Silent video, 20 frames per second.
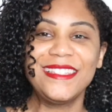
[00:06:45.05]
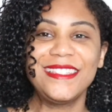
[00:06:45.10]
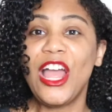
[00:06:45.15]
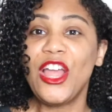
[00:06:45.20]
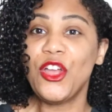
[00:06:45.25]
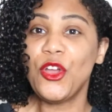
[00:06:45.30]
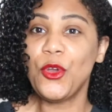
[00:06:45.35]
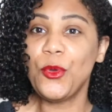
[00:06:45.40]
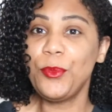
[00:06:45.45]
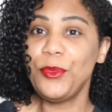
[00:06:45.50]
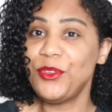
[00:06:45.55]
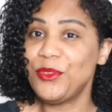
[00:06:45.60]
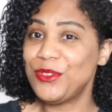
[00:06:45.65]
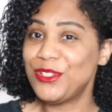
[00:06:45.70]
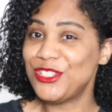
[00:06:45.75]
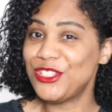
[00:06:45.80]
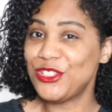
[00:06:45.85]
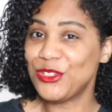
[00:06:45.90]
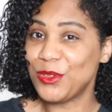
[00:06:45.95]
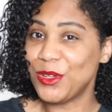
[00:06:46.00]
I hope you
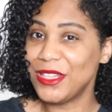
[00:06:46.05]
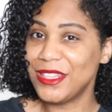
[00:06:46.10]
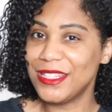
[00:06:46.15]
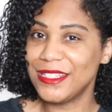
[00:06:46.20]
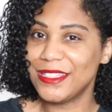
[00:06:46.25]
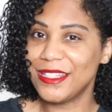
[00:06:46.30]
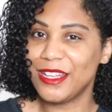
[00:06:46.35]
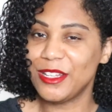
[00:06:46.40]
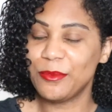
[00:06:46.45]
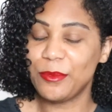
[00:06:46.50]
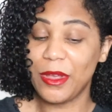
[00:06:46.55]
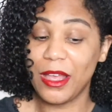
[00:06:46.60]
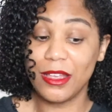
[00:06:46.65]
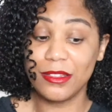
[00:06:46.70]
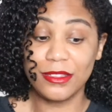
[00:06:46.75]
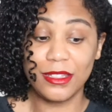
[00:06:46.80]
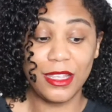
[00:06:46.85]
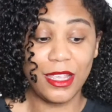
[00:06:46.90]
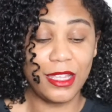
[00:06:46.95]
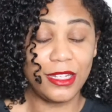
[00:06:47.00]
enjoyed this
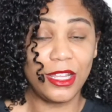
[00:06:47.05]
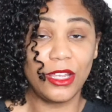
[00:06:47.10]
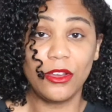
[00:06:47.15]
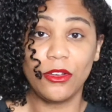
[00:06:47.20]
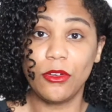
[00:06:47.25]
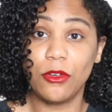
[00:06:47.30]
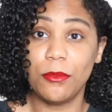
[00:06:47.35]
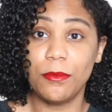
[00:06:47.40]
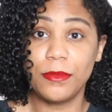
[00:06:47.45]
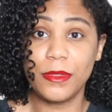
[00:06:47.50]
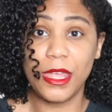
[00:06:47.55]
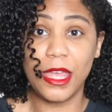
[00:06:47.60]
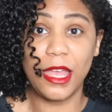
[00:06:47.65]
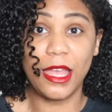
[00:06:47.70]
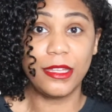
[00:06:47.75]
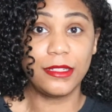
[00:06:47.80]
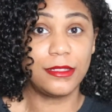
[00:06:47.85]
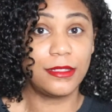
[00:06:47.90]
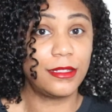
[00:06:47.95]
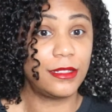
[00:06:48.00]
unboxing, and I hope
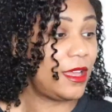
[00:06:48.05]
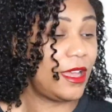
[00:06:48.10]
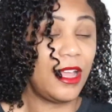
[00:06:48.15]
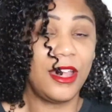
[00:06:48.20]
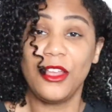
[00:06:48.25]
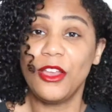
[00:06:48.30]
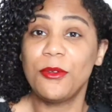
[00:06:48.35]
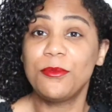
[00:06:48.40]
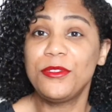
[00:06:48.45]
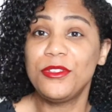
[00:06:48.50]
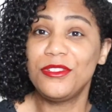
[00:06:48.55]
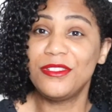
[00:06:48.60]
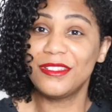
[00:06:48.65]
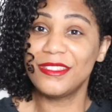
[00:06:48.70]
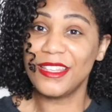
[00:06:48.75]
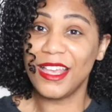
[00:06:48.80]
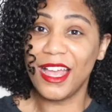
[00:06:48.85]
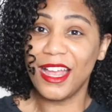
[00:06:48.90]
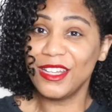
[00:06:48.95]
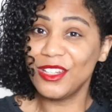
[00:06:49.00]
that I helped you
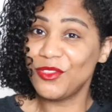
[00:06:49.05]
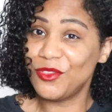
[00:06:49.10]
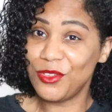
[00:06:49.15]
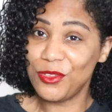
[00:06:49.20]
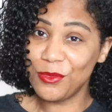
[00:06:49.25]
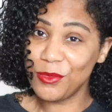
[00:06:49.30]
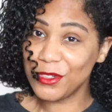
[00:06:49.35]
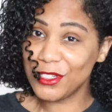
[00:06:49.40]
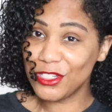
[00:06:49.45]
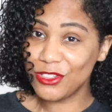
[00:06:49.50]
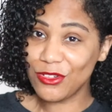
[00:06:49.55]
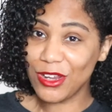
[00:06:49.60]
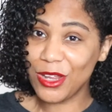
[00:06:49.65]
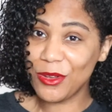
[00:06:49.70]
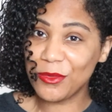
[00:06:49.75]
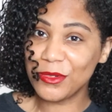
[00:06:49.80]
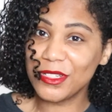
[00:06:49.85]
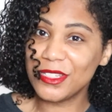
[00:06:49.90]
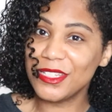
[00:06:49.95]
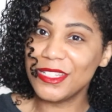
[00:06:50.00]
decide if you want to try
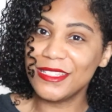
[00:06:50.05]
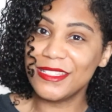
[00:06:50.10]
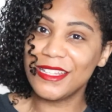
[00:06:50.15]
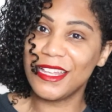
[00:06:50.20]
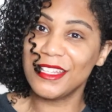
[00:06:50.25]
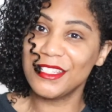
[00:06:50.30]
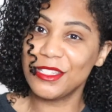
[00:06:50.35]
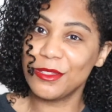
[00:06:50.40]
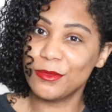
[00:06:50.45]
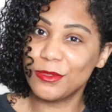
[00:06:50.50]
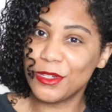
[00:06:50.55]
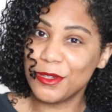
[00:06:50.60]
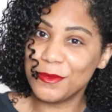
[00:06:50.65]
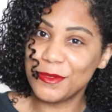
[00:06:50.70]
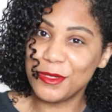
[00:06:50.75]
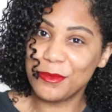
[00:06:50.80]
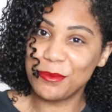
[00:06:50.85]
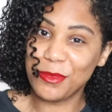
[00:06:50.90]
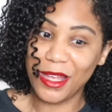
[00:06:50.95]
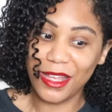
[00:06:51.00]
one of these
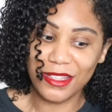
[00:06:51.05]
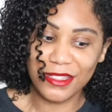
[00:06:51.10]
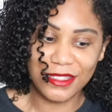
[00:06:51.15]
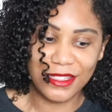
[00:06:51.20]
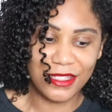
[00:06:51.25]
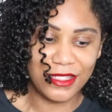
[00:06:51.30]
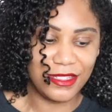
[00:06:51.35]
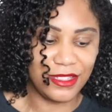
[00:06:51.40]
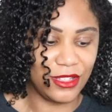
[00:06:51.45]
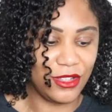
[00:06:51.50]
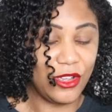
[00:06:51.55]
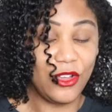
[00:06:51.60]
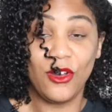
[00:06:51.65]
non-subscription boxes